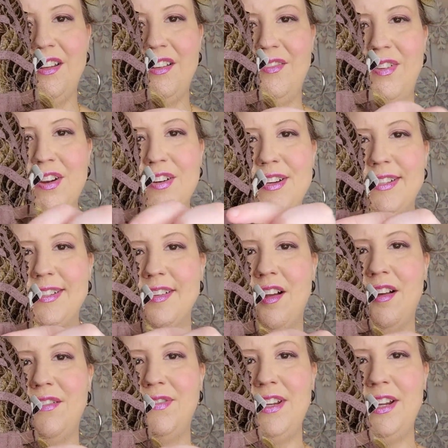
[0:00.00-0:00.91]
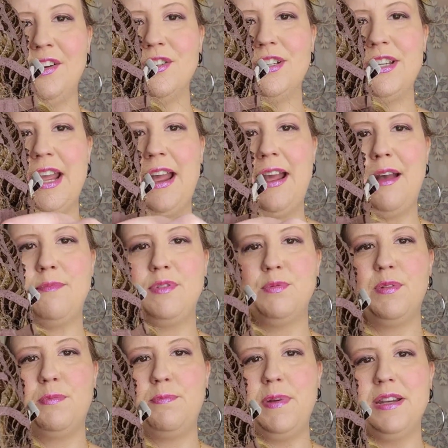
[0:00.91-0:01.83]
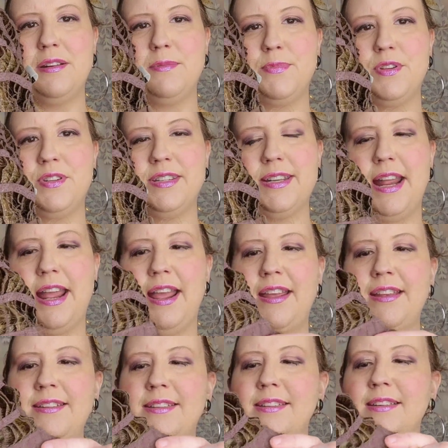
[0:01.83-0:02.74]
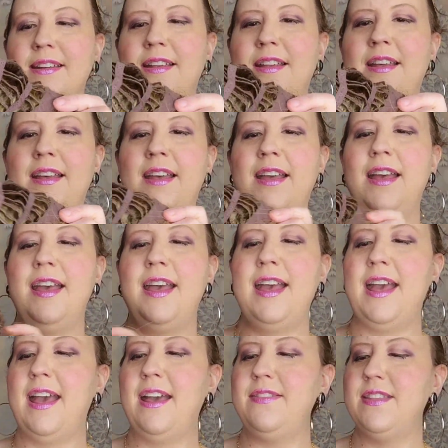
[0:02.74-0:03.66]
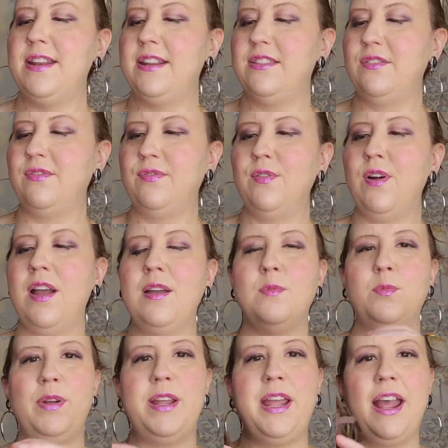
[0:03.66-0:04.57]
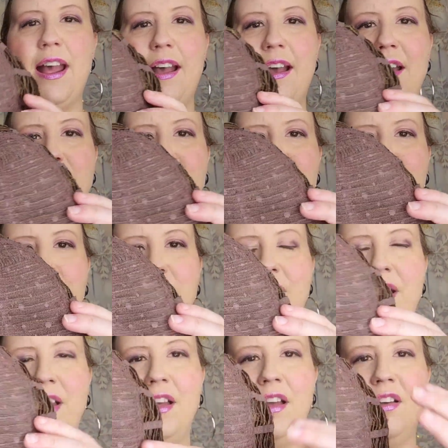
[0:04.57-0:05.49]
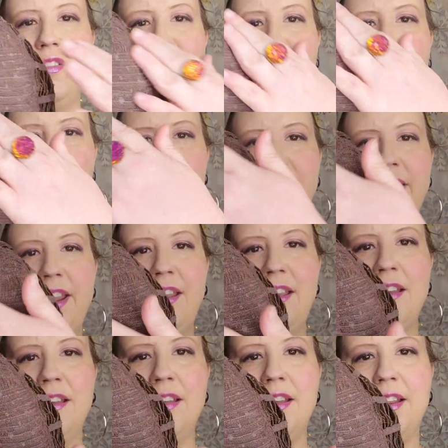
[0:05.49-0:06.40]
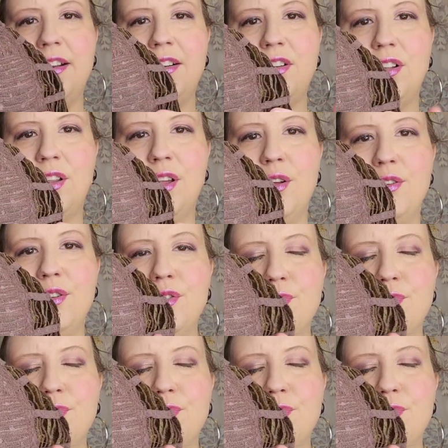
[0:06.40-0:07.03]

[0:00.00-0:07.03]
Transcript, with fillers: very soft ear tabs with bendable stays. And then in the front, we have a fully enclosed